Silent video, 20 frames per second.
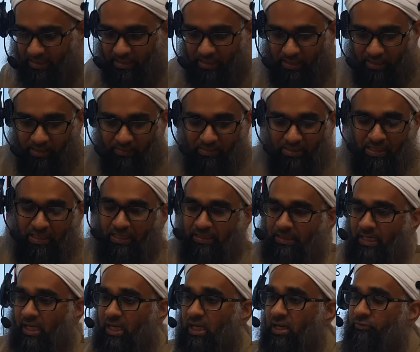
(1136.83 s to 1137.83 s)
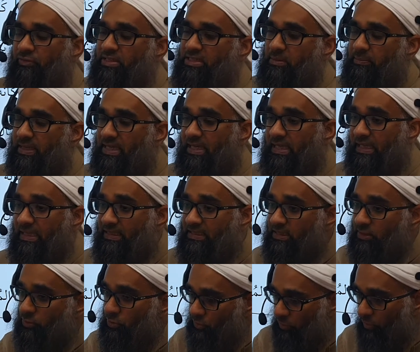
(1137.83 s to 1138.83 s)
saying here that khafi is a bit
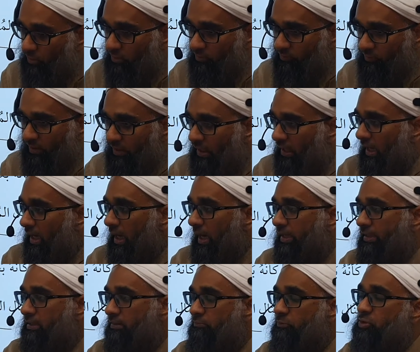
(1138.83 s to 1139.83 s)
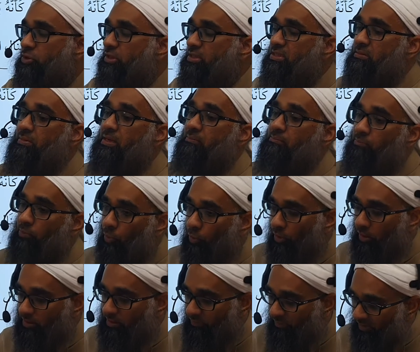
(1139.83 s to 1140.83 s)
easier to solve and mushkil is a bit
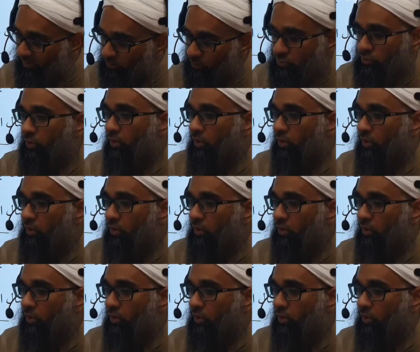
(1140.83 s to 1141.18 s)
more difficult to